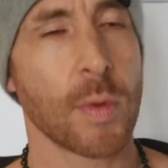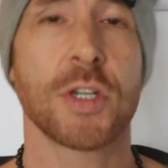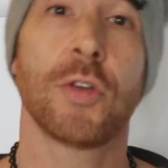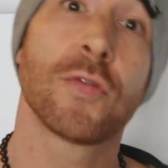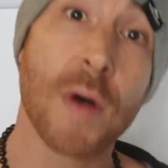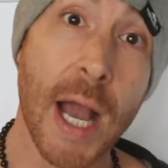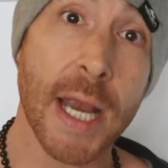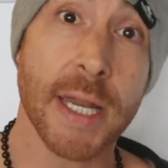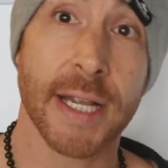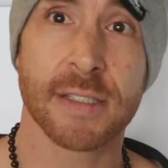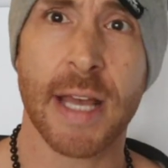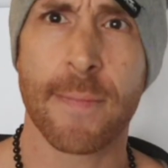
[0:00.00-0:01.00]
and what she's
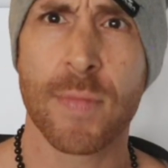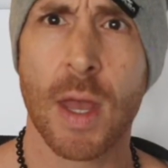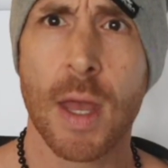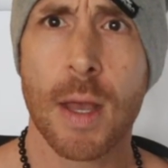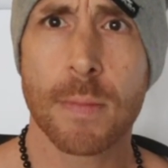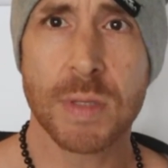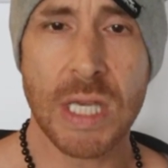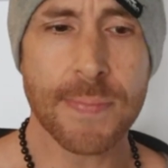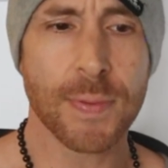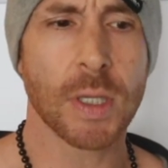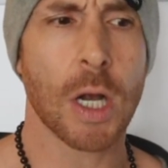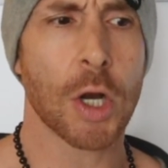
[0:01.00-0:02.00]
finding is that
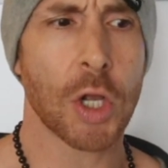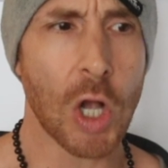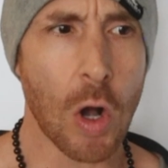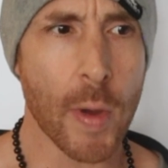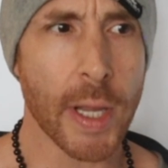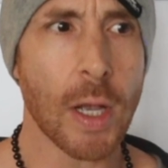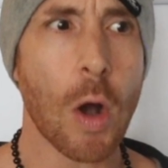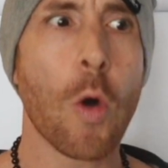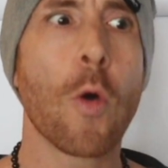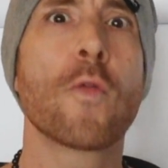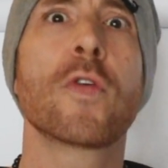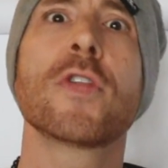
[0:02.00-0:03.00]
people are going
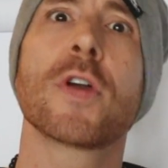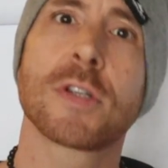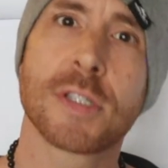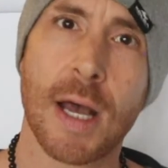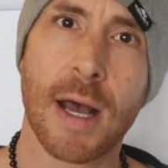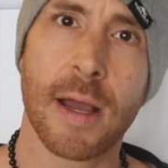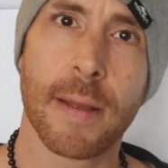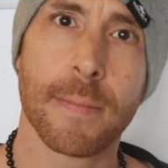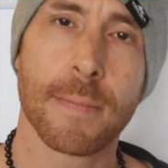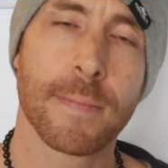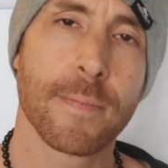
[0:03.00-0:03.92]
over their time.